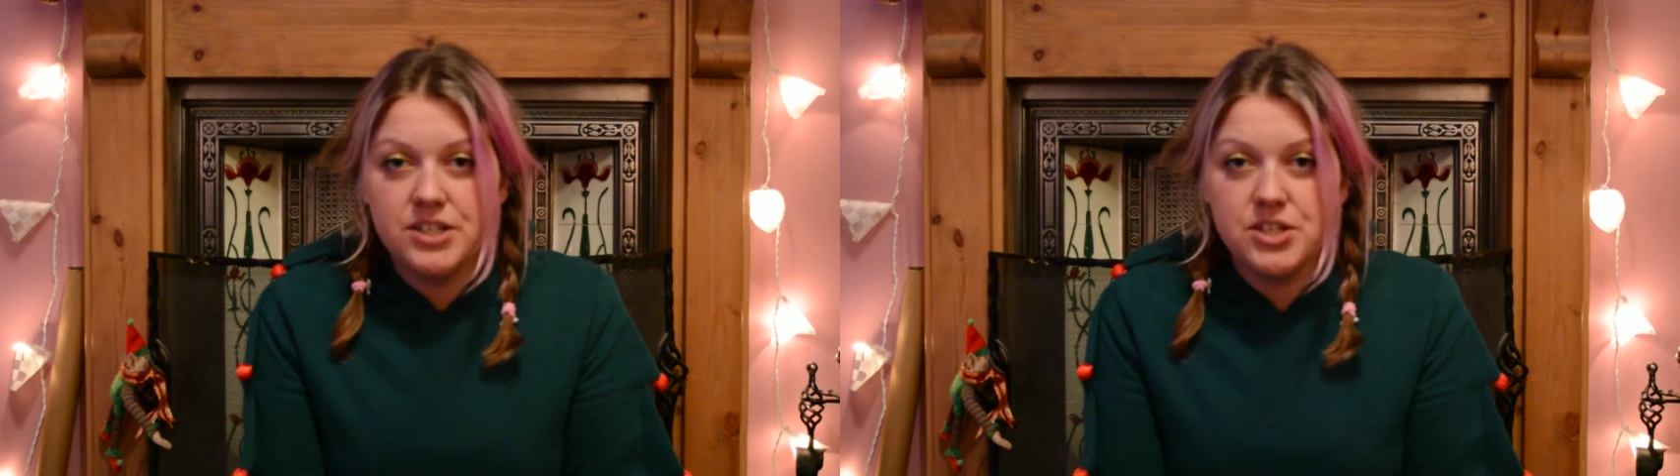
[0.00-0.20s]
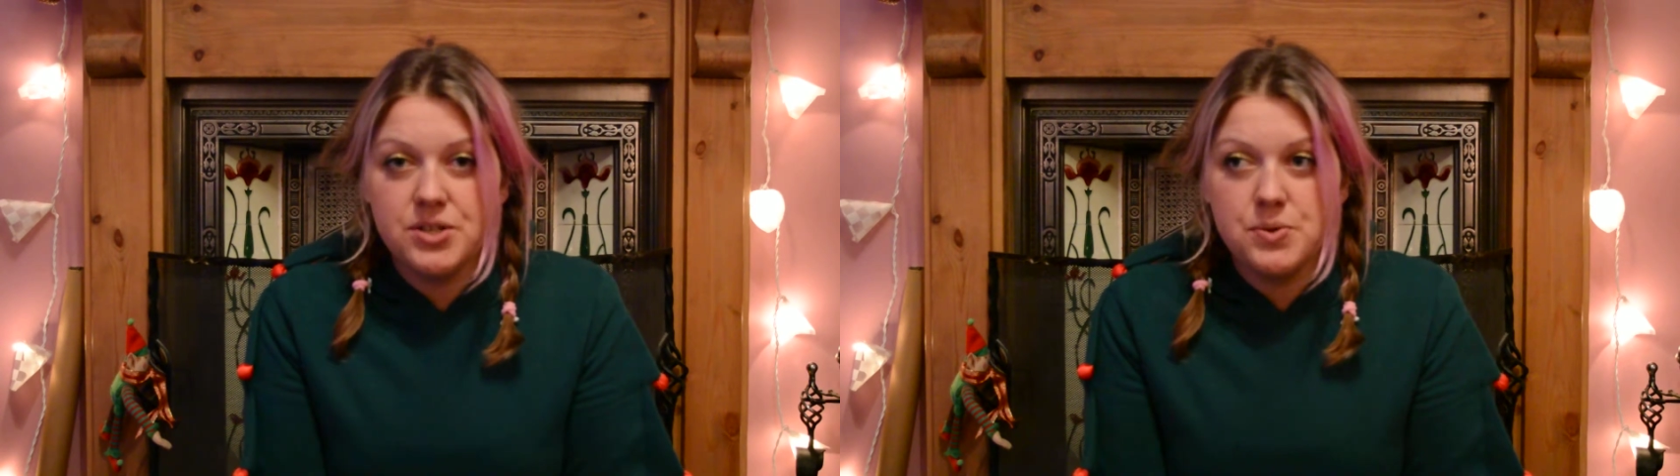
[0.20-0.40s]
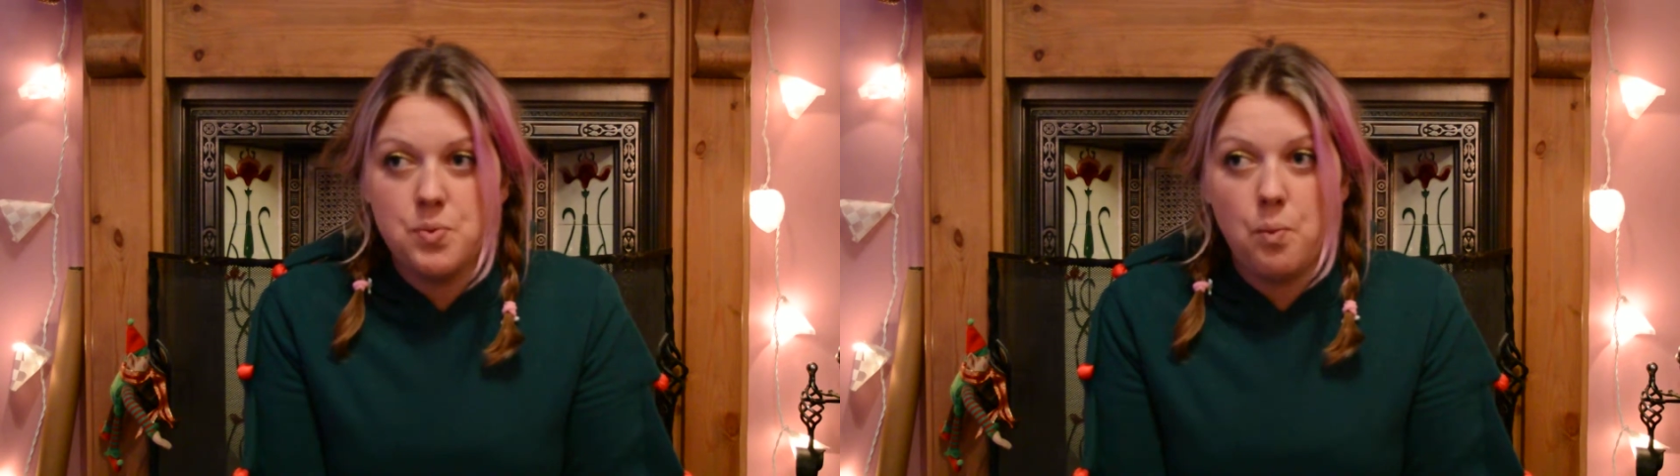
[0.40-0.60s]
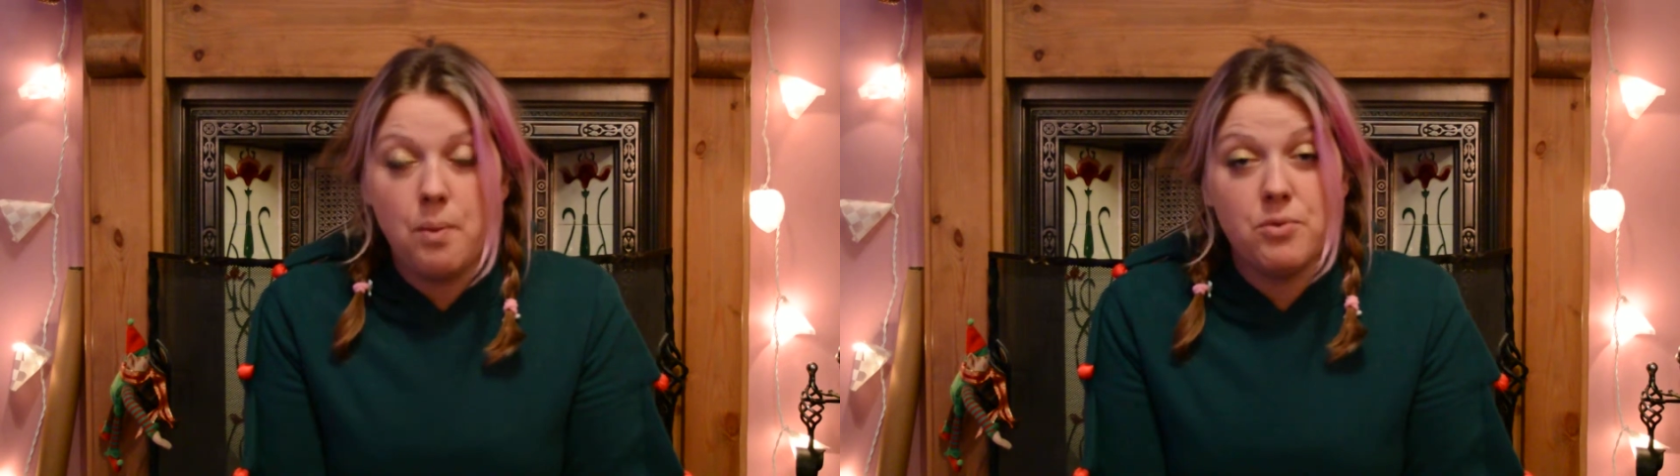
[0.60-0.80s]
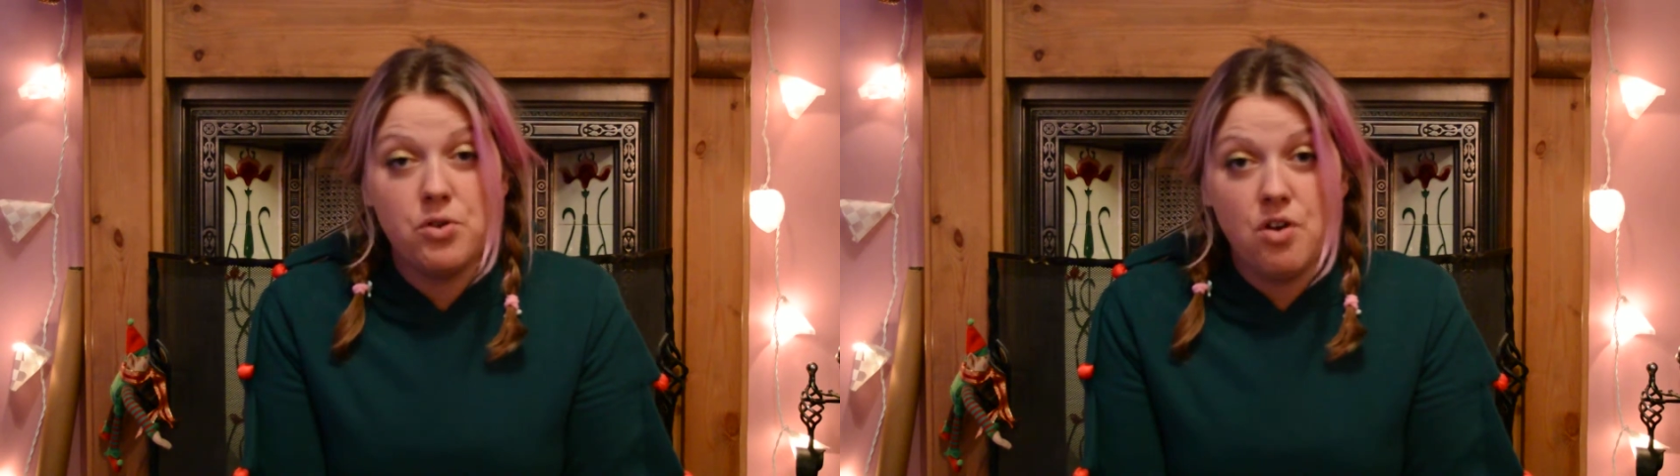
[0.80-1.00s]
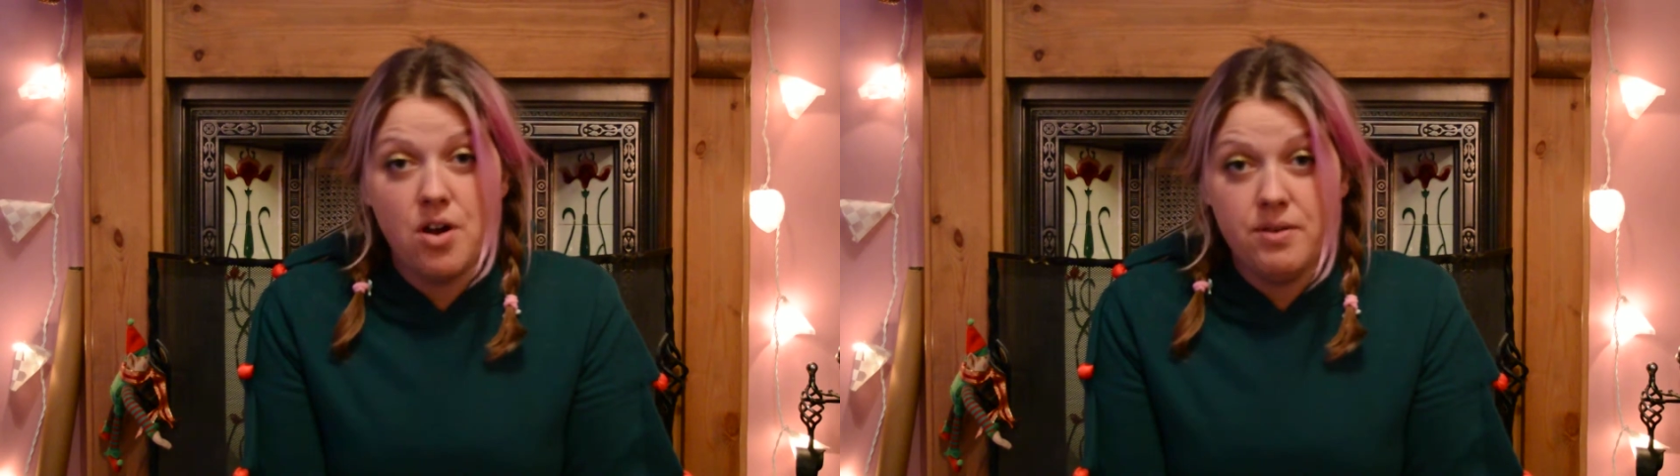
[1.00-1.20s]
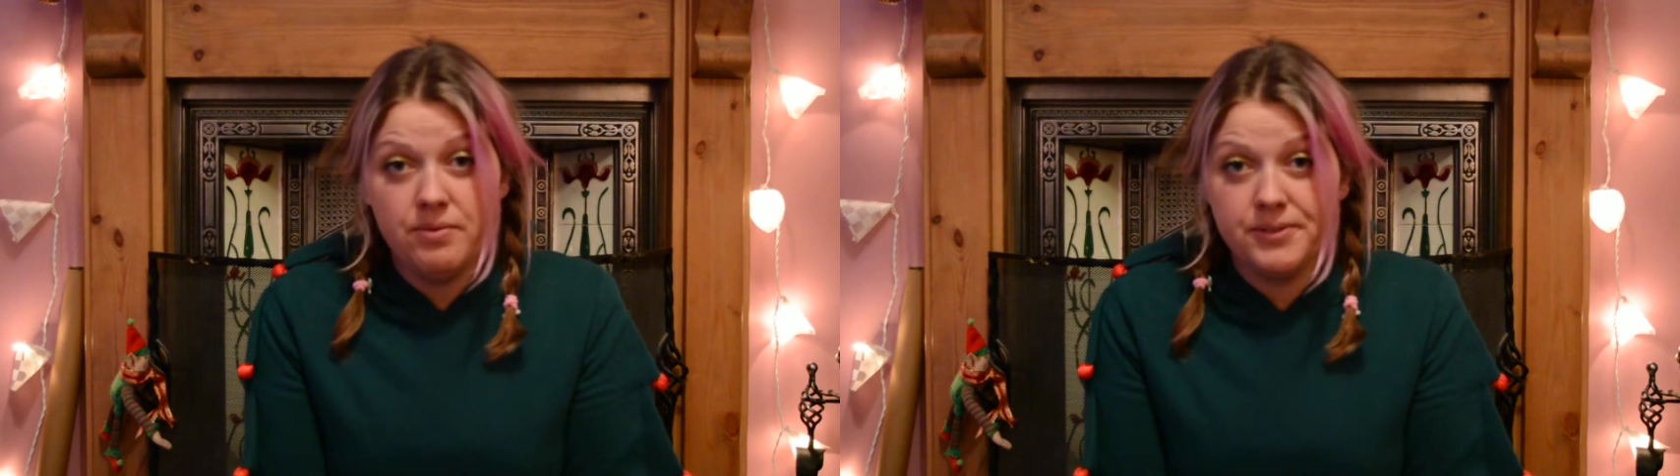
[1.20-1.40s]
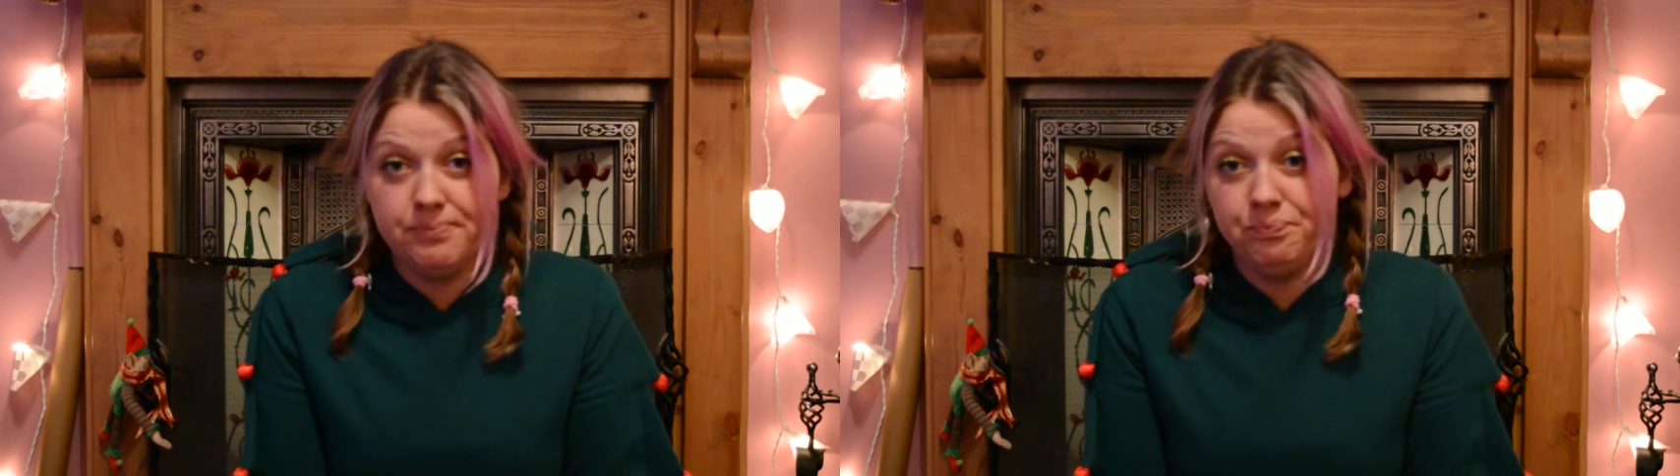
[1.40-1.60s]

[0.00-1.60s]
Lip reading: do one more craft.